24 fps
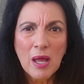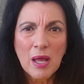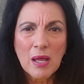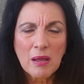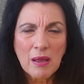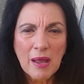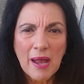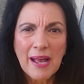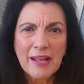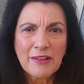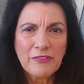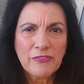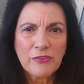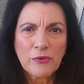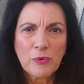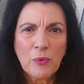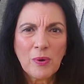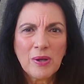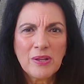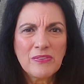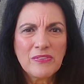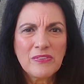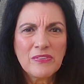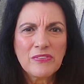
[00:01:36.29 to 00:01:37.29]

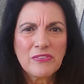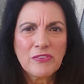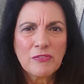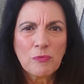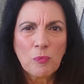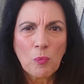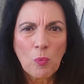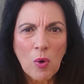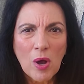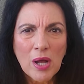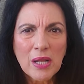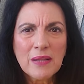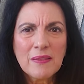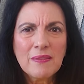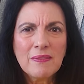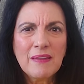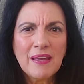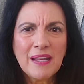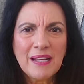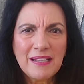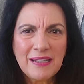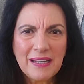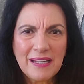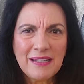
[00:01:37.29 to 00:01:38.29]
consequences of what
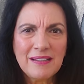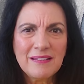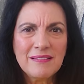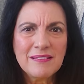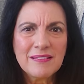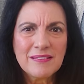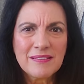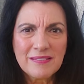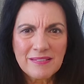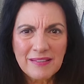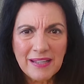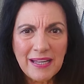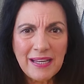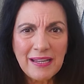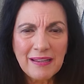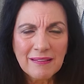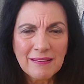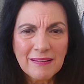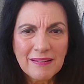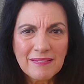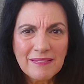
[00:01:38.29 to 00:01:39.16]
they need to see.